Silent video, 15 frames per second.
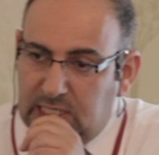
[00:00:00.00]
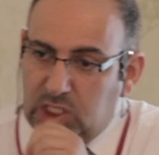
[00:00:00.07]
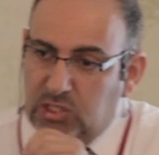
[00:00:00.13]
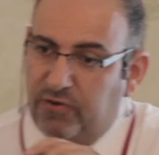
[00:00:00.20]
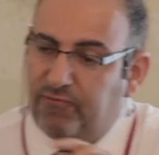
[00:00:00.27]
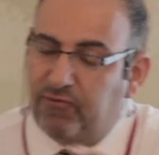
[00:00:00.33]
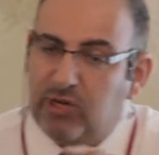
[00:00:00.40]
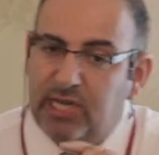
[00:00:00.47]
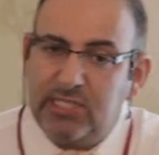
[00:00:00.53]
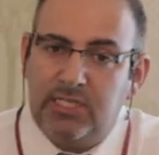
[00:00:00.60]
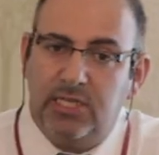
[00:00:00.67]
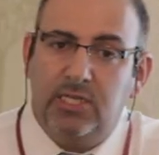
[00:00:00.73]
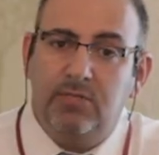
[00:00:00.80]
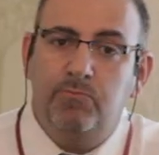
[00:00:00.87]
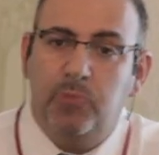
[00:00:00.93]
So for us
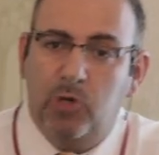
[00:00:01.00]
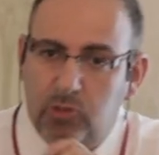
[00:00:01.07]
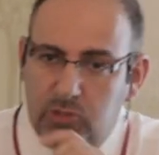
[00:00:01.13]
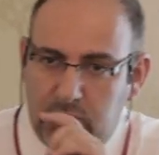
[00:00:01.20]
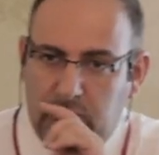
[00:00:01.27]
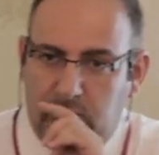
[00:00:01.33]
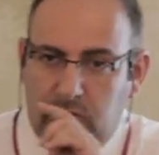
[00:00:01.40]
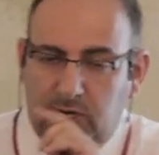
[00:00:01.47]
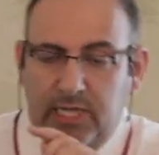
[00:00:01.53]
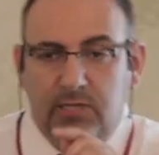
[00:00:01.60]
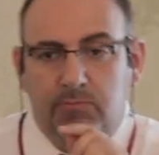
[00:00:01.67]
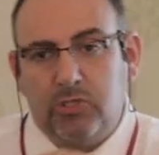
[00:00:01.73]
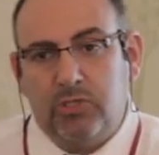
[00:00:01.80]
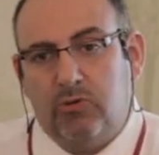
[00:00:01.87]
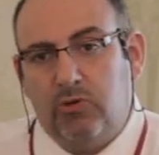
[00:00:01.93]
here in Bourn Hall,
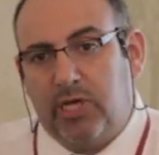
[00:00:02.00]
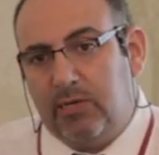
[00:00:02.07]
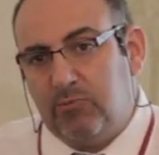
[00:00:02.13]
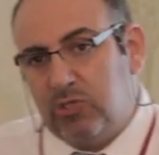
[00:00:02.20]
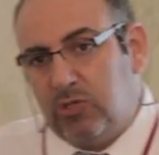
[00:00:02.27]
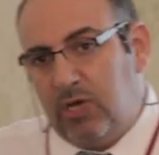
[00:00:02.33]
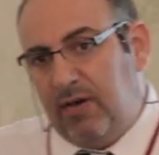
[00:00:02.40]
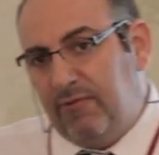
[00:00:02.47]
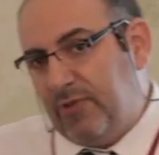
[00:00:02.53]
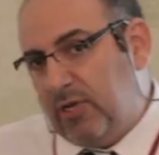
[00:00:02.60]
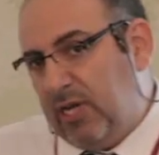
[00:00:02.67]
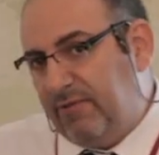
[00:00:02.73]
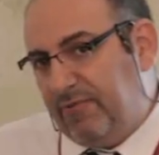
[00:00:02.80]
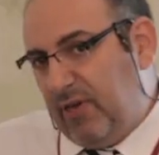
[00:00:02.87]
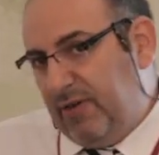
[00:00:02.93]
anybody who comes to have their
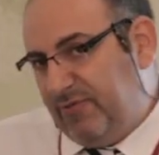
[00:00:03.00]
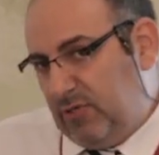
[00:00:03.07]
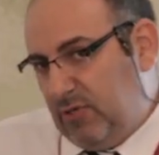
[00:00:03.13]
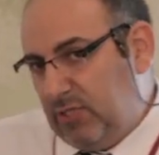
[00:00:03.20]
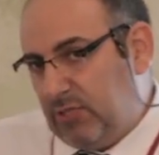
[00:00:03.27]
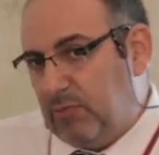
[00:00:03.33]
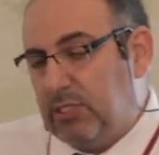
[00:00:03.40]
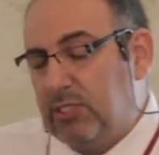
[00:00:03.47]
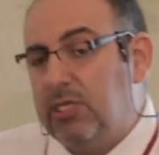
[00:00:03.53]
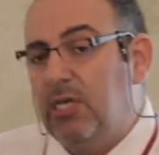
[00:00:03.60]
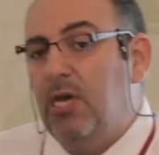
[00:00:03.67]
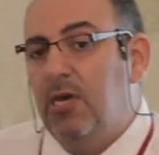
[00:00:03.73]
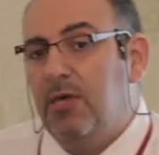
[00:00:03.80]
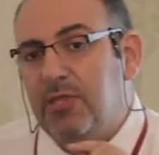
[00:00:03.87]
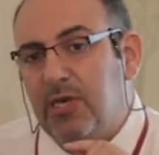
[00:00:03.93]
IVF treatment,
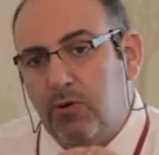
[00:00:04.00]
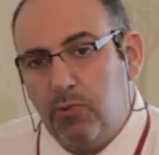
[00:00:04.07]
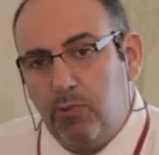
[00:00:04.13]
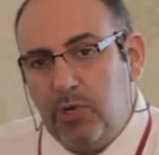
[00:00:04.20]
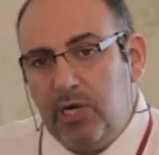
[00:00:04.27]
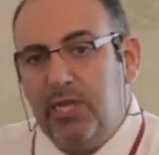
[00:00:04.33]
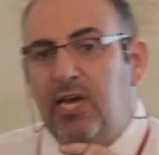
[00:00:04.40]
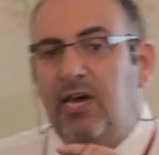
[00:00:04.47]
they will